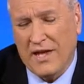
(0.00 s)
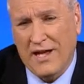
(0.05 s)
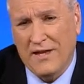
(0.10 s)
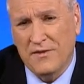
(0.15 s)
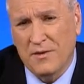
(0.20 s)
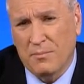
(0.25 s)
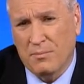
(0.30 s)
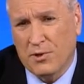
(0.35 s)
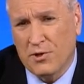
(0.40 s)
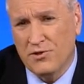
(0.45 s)

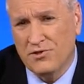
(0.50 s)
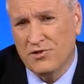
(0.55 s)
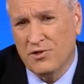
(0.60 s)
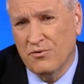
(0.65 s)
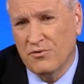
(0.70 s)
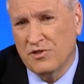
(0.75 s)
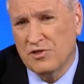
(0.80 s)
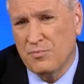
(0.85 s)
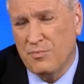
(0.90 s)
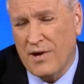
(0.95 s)
and the
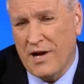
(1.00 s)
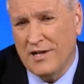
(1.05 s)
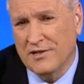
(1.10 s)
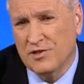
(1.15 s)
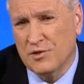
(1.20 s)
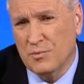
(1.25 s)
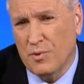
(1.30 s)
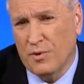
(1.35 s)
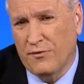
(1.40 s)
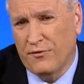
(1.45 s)
person
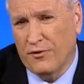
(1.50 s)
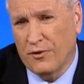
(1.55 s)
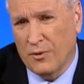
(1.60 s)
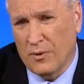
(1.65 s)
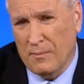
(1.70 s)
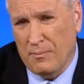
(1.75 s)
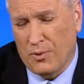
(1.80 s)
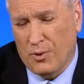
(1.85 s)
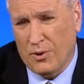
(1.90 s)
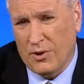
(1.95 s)
responsible for
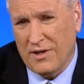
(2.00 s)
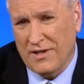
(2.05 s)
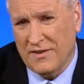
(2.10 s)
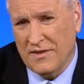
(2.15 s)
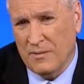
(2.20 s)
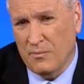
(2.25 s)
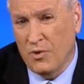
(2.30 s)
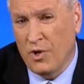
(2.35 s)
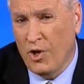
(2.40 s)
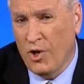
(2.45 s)

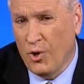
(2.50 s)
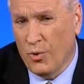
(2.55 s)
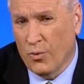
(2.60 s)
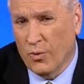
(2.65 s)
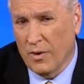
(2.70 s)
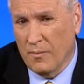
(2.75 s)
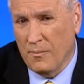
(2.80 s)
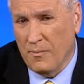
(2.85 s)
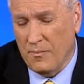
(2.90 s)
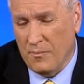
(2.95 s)
reporting them
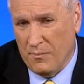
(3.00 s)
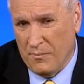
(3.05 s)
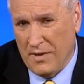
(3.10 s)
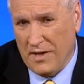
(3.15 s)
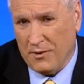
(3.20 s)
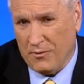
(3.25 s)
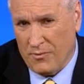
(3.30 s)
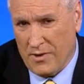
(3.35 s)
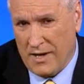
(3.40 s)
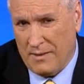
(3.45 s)
were
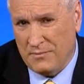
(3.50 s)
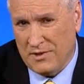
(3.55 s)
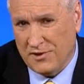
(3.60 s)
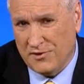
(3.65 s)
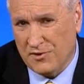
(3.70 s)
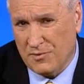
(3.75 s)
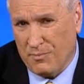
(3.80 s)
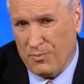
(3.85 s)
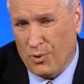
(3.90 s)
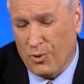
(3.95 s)
Mitt Romney
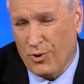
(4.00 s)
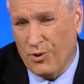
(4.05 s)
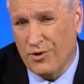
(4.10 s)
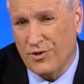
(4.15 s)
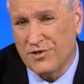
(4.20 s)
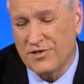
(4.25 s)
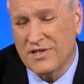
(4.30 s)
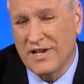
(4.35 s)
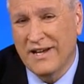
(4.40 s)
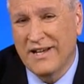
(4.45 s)

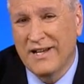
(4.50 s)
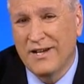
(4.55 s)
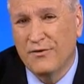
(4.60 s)
supporters.